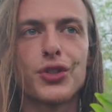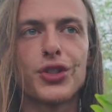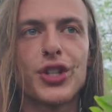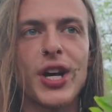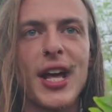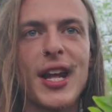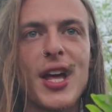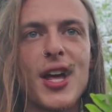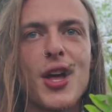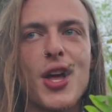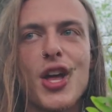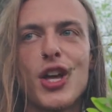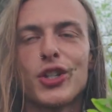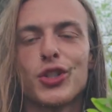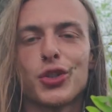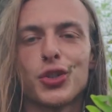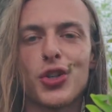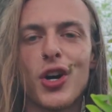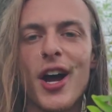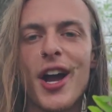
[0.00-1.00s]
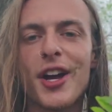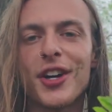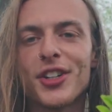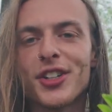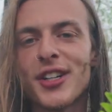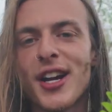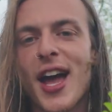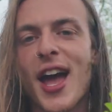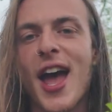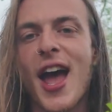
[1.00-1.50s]
kind of try
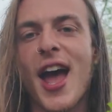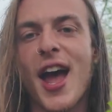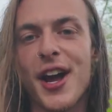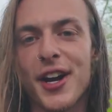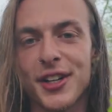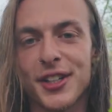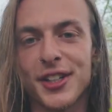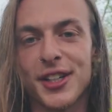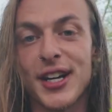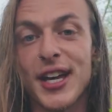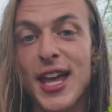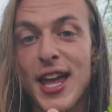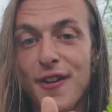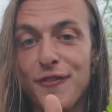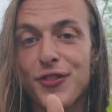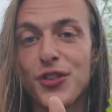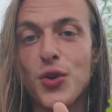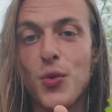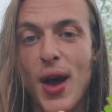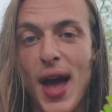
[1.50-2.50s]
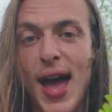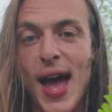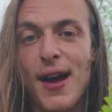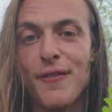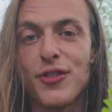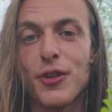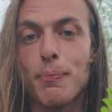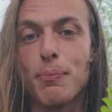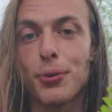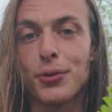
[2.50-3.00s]
and error if you
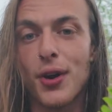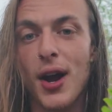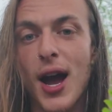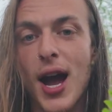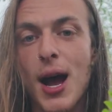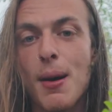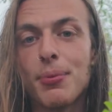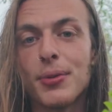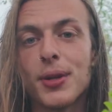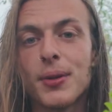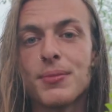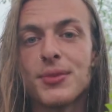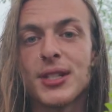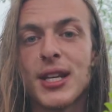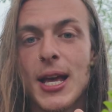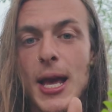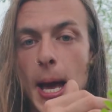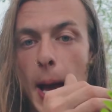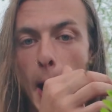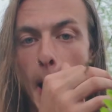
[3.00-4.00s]
have the problems.